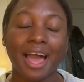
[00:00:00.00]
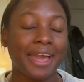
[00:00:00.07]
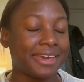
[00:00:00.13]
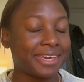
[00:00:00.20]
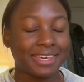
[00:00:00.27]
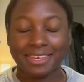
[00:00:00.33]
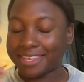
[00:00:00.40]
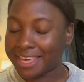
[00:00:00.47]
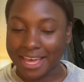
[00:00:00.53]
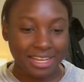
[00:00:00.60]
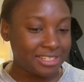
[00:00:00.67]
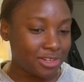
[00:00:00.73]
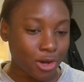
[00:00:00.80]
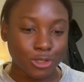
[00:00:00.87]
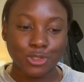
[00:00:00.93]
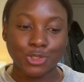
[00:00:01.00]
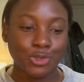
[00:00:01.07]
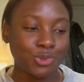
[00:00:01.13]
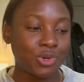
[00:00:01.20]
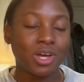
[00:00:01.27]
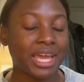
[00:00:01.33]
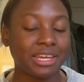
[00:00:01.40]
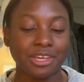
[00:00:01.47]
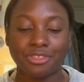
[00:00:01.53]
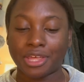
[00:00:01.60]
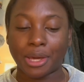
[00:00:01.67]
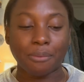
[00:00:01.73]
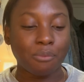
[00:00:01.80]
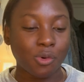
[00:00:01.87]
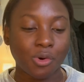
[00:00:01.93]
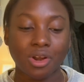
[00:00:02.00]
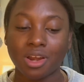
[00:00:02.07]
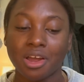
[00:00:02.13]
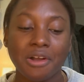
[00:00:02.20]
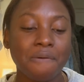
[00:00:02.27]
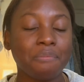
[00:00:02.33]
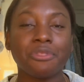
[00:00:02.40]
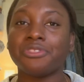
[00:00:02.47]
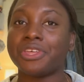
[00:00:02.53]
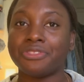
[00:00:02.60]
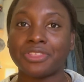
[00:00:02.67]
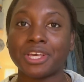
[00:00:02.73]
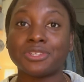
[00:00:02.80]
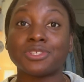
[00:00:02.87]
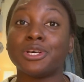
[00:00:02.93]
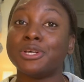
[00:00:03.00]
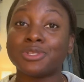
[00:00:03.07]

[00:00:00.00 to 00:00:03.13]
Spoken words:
I cannot do anything more than this.